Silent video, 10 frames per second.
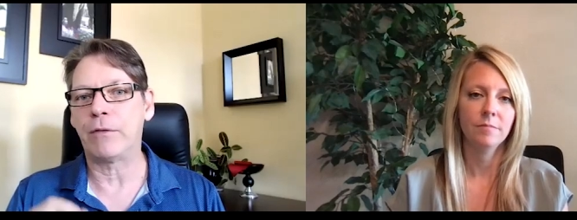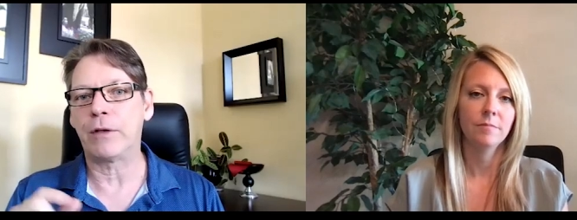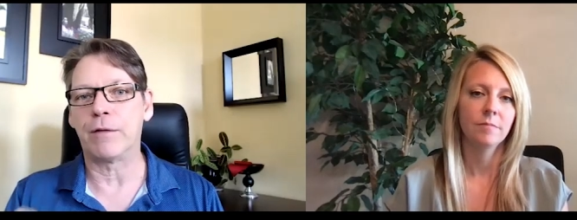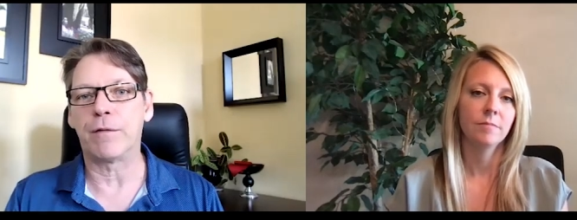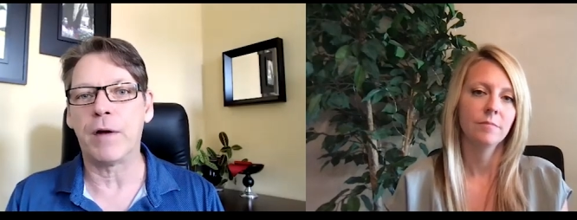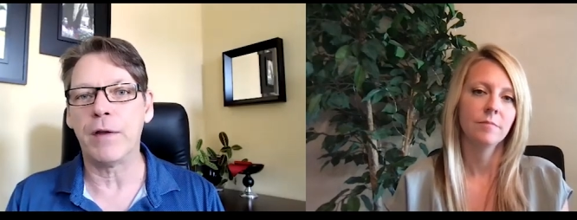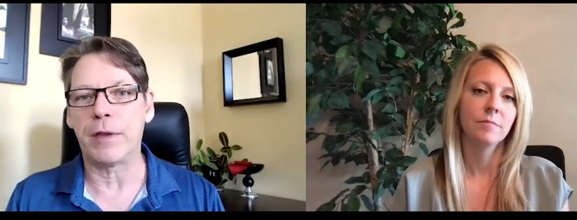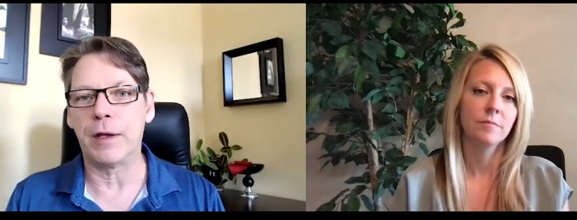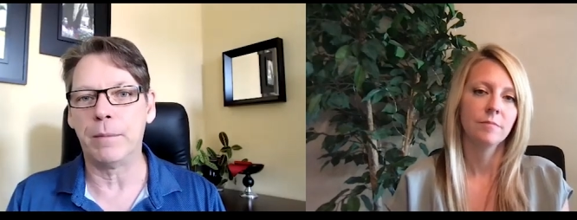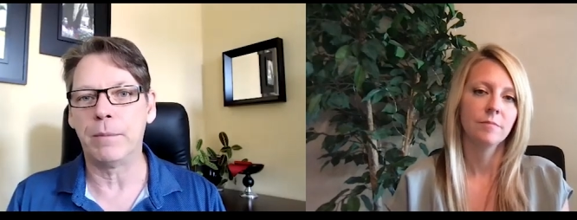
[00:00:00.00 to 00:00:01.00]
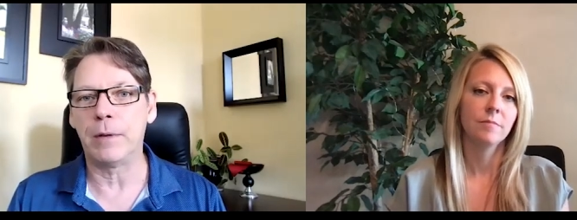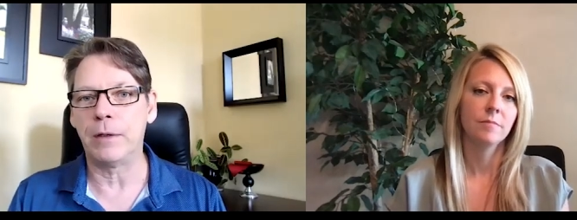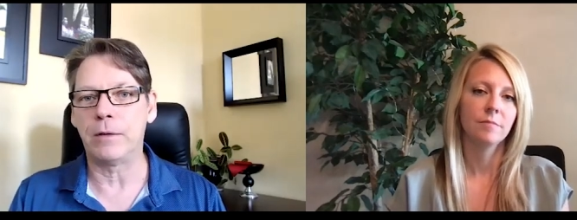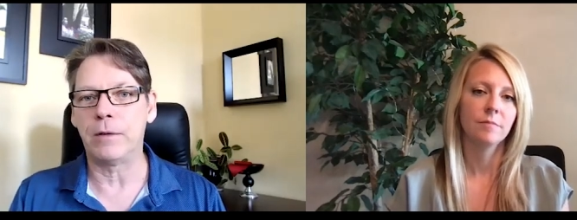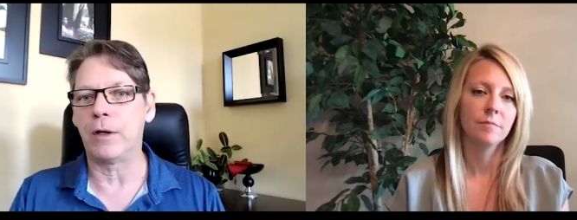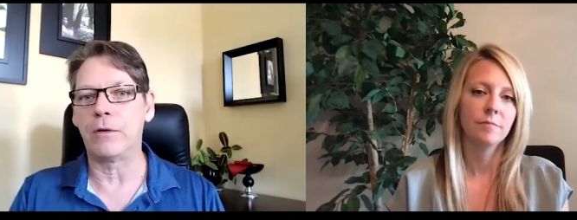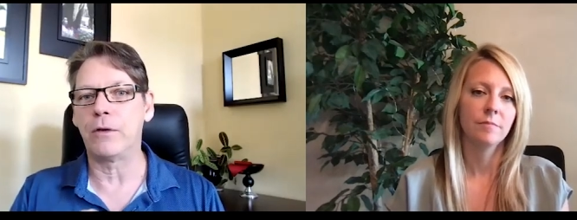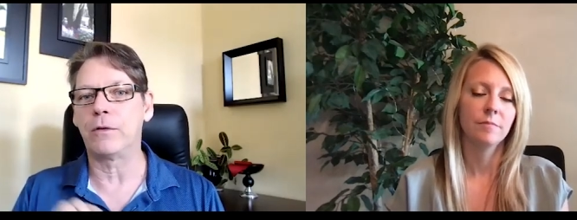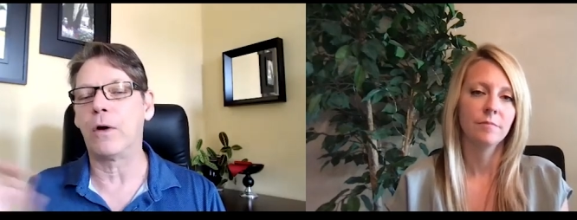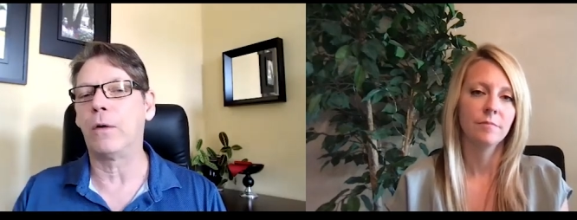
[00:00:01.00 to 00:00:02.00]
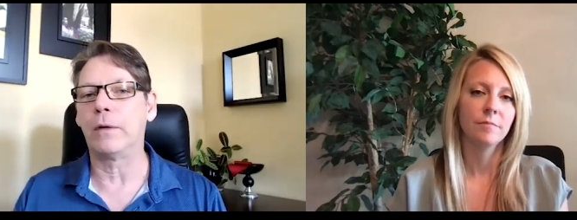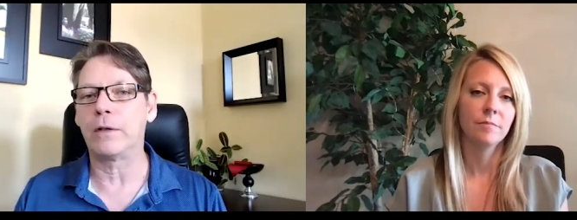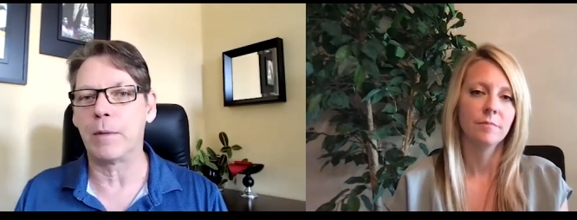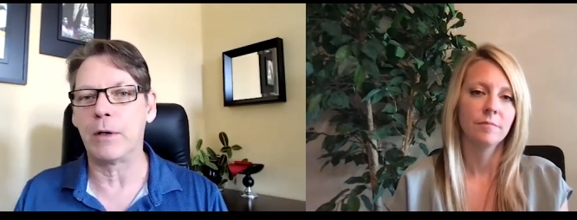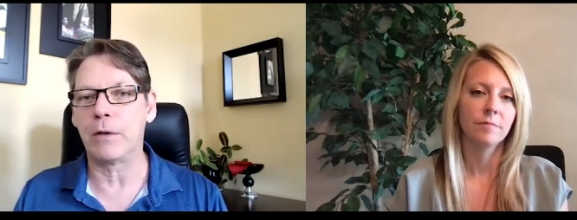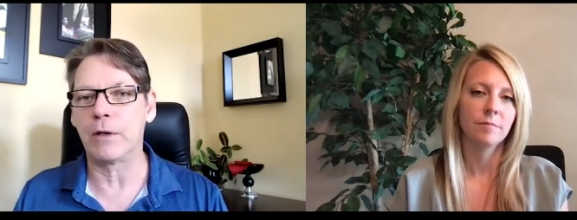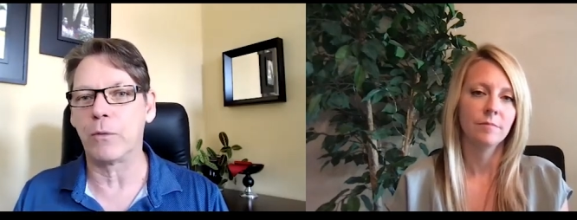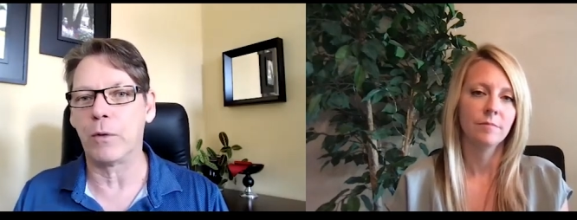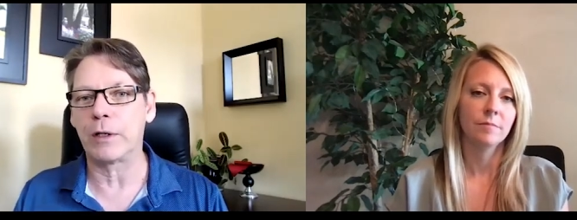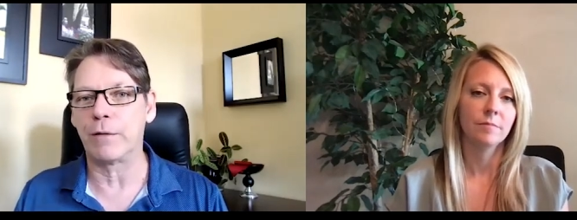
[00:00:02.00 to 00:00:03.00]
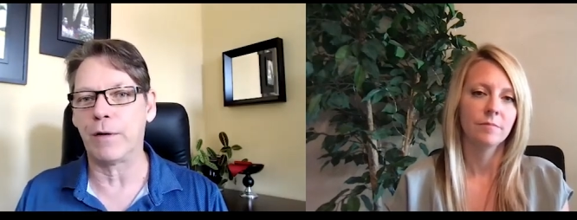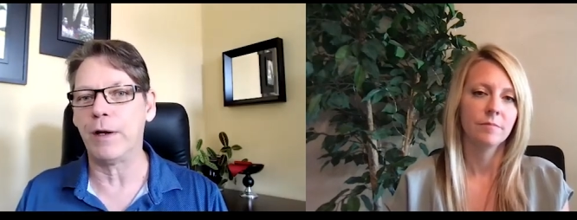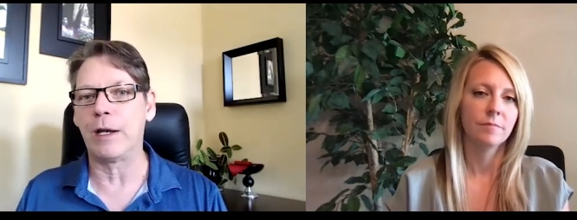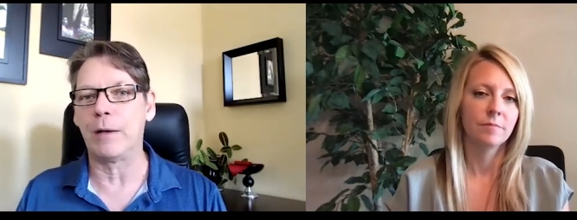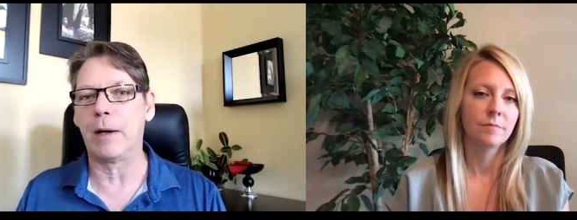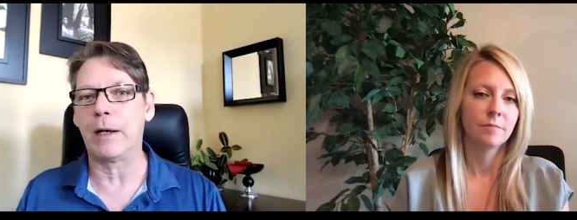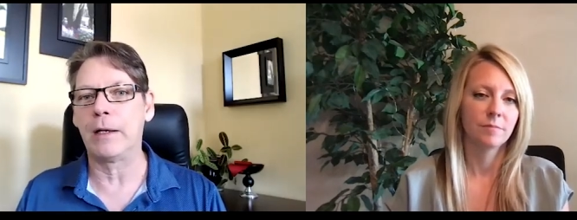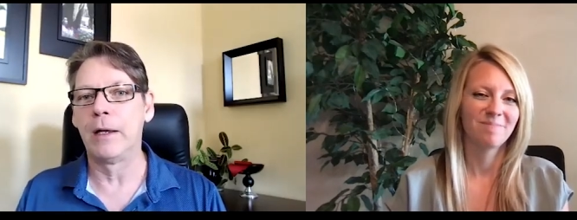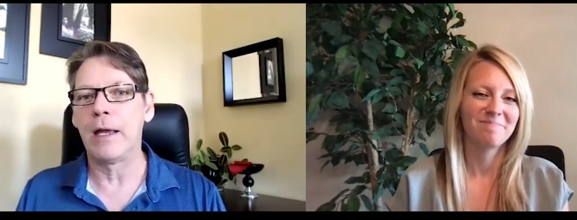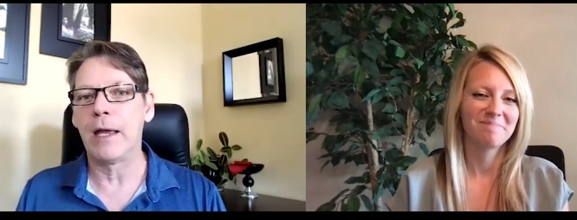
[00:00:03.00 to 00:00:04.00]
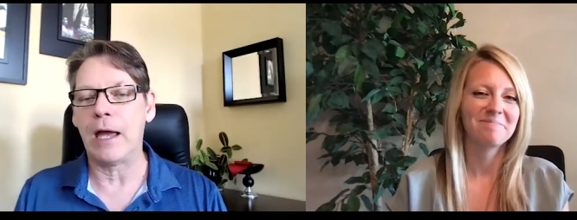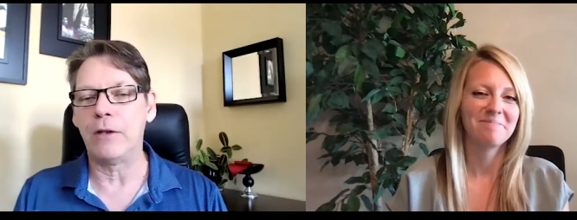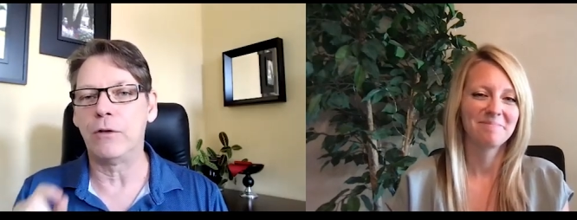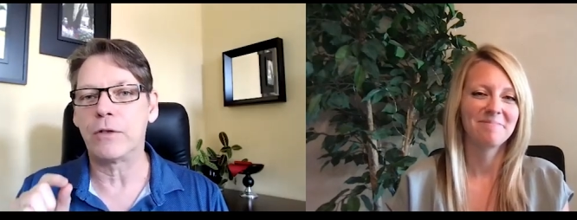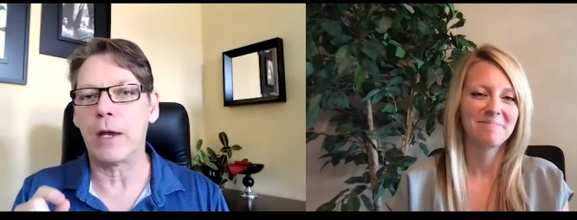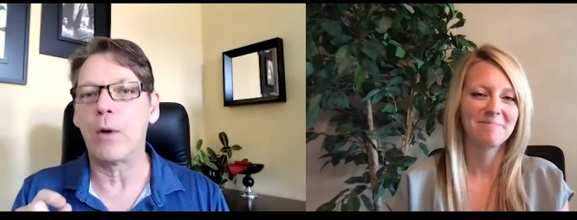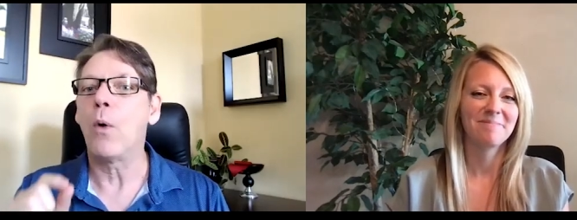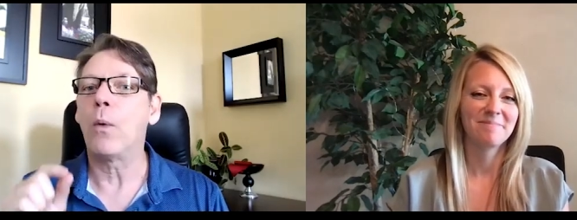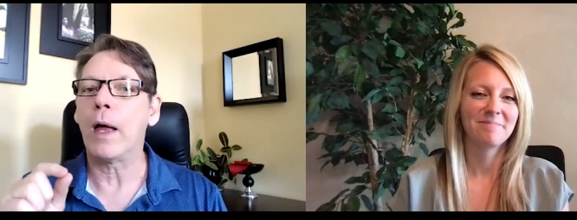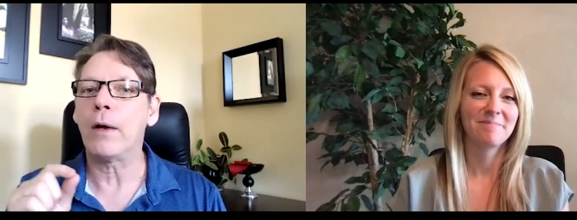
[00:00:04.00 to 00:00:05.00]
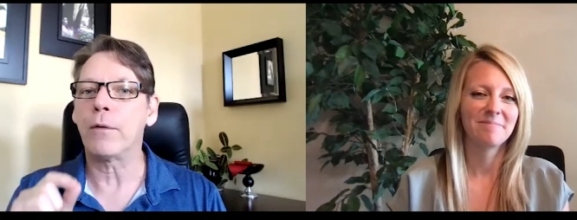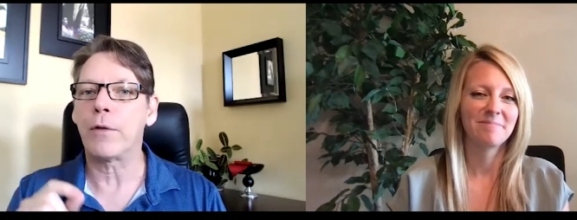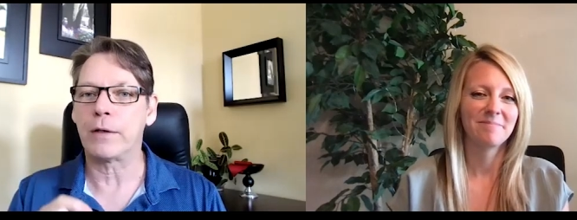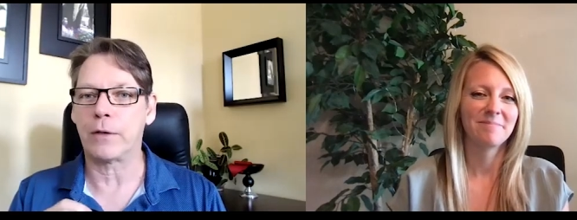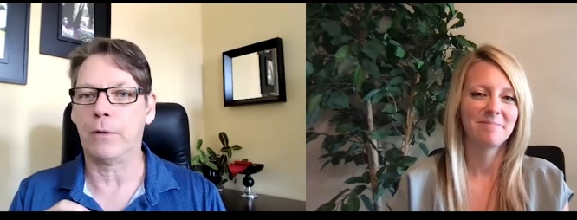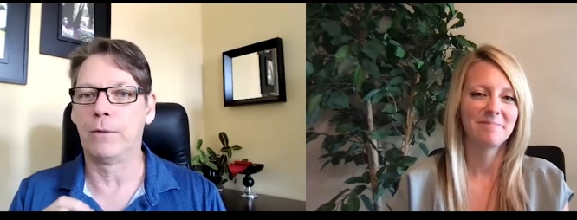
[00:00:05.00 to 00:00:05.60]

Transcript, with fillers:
Speaker 1: to confront them and you know you're totally somebody who doesn't want to confront anybody and you say well i don't think so